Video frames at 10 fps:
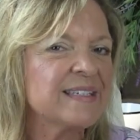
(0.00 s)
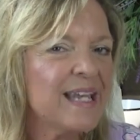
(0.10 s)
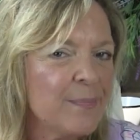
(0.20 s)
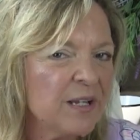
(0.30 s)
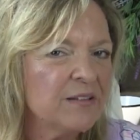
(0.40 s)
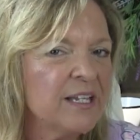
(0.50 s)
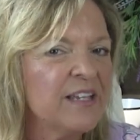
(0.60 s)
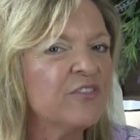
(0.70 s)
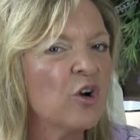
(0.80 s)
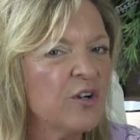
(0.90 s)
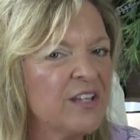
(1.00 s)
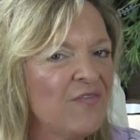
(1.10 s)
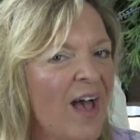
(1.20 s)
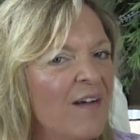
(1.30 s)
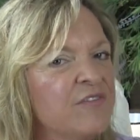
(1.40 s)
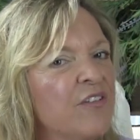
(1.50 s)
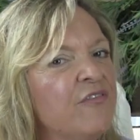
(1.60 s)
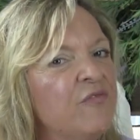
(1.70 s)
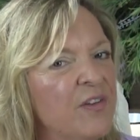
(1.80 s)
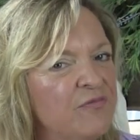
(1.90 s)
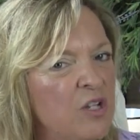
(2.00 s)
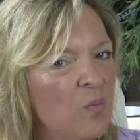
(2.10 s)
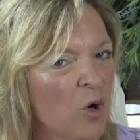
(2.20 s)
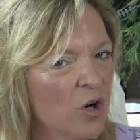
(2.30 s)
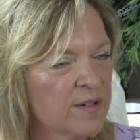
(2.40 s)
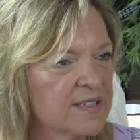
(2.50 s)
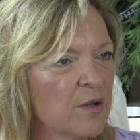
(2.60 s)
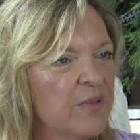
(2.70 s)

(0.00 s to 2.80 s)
Typically 35 to 50 words.